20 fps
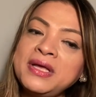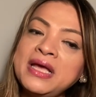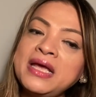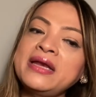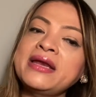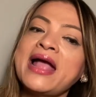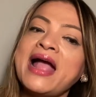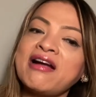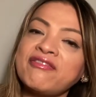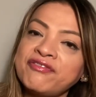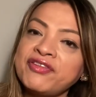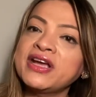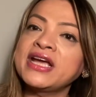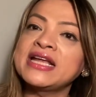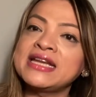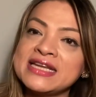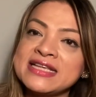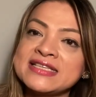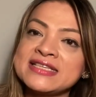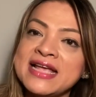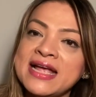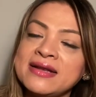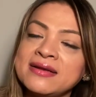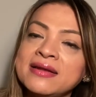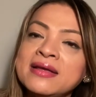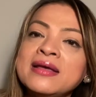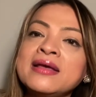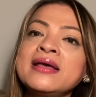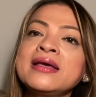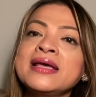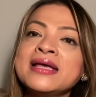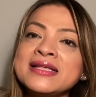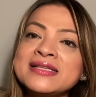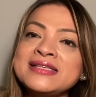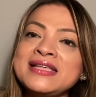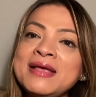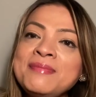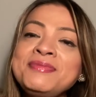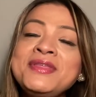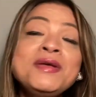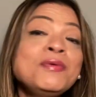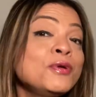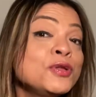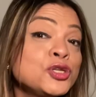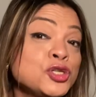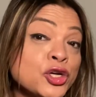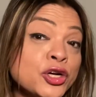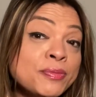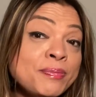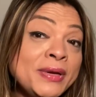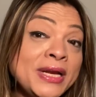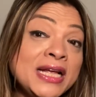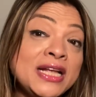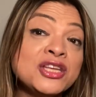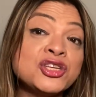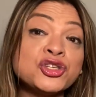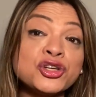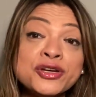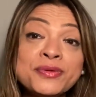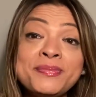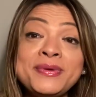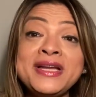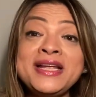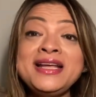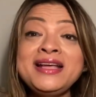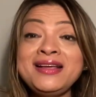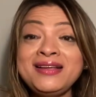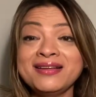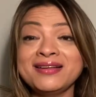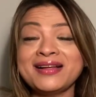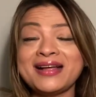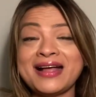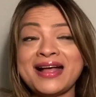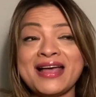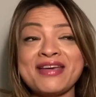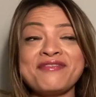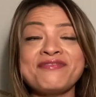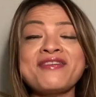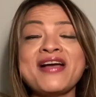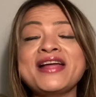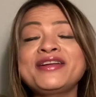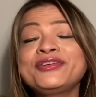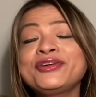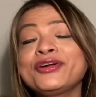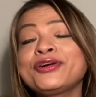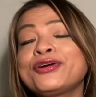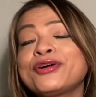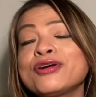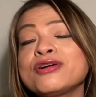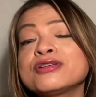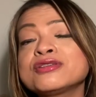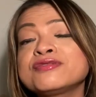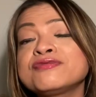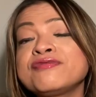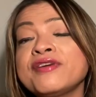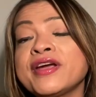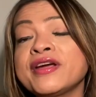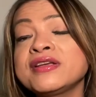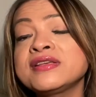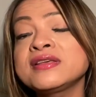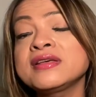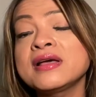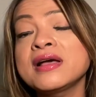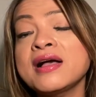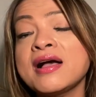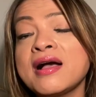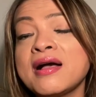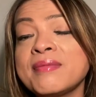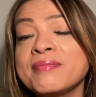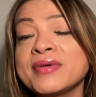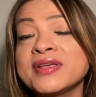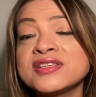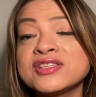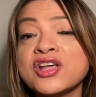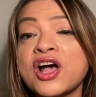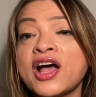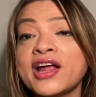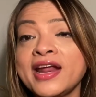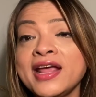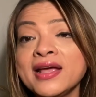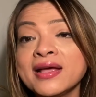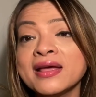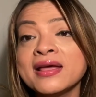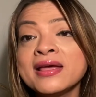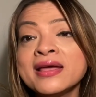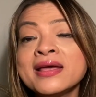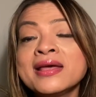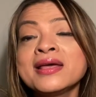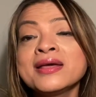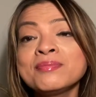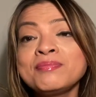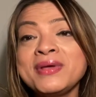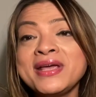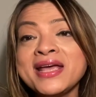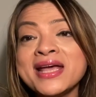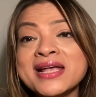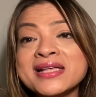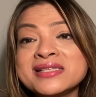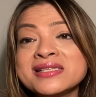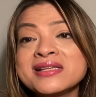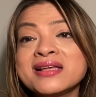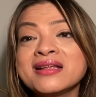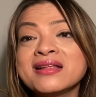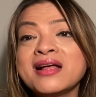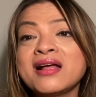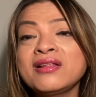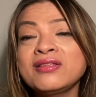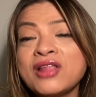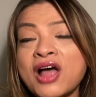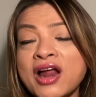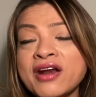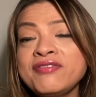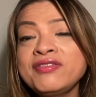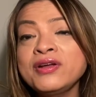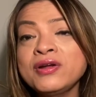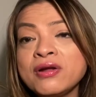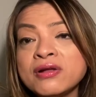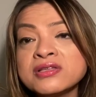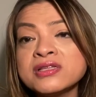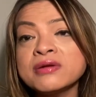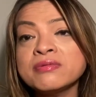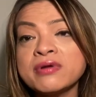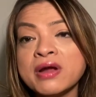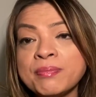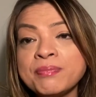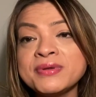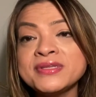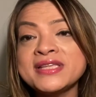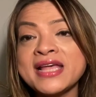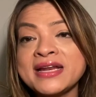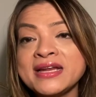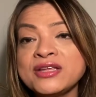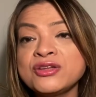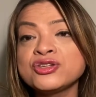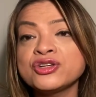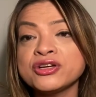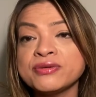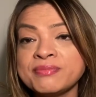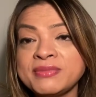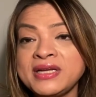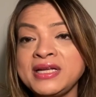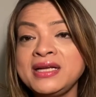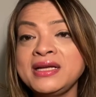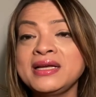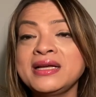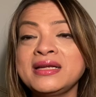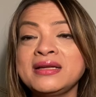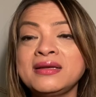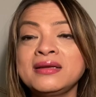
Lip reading: African descent. Same thing with Germany. Germany, I find their girls very exotic, because a lot of the girls that represented Germany